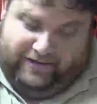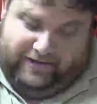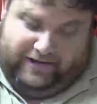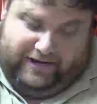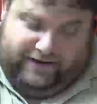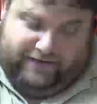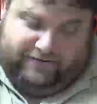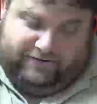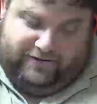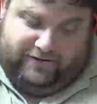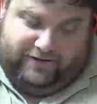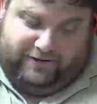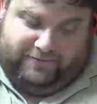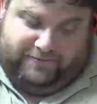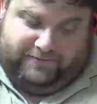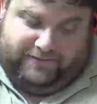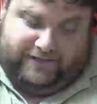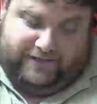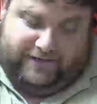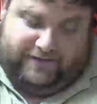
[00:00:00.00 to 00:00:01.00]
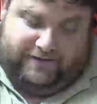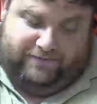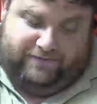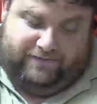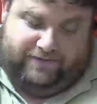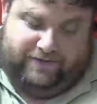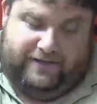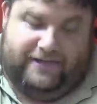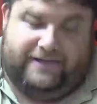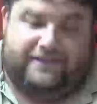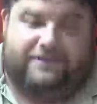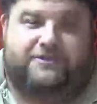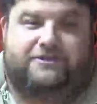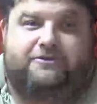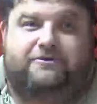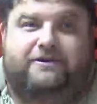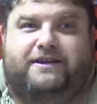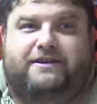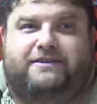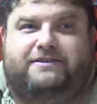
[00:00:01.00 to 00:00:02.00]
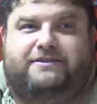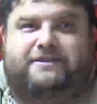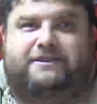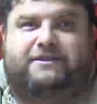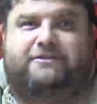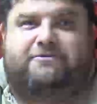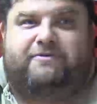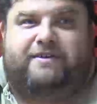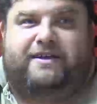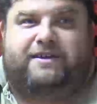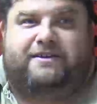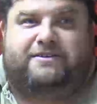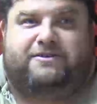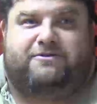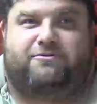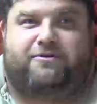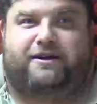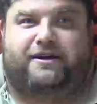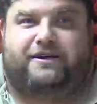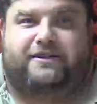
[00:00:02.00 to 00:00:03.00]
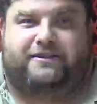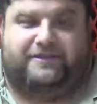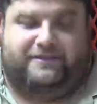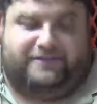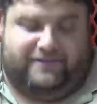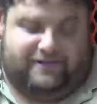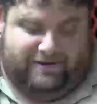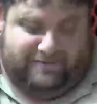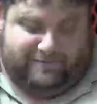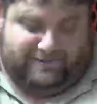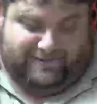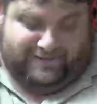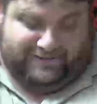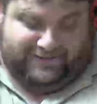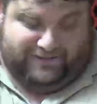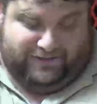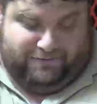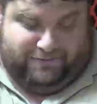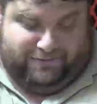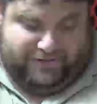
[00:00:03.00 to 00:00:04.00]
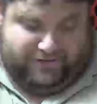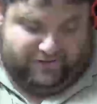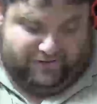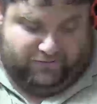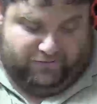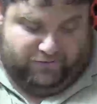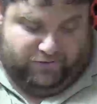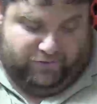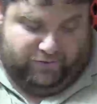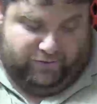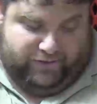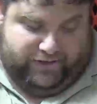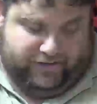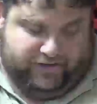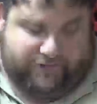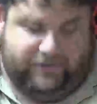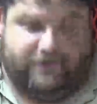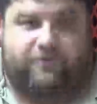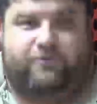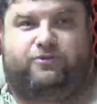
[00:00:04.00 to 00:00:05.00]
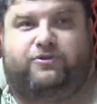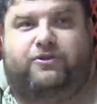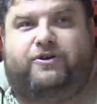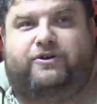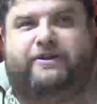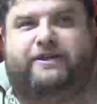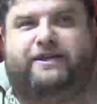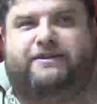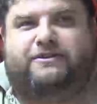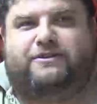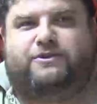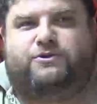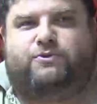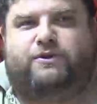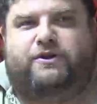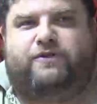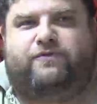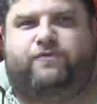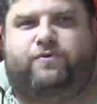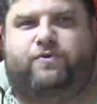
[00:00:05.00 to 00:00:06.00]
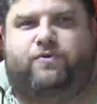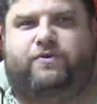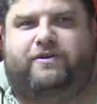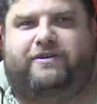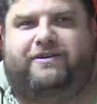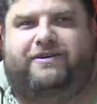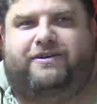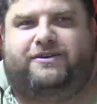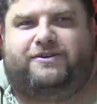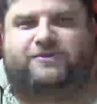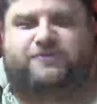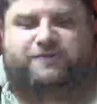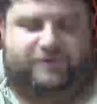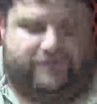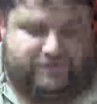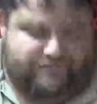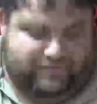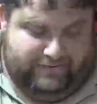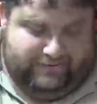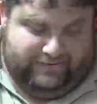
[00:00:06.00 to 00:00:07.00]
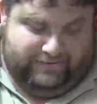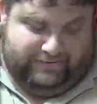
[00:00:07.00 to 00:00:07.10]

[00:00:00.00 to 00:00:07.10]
after an upset of Class 2A's 10th ranked squad at the time, Ascension Episcopal, a week ago, 38-24 in Youngsville.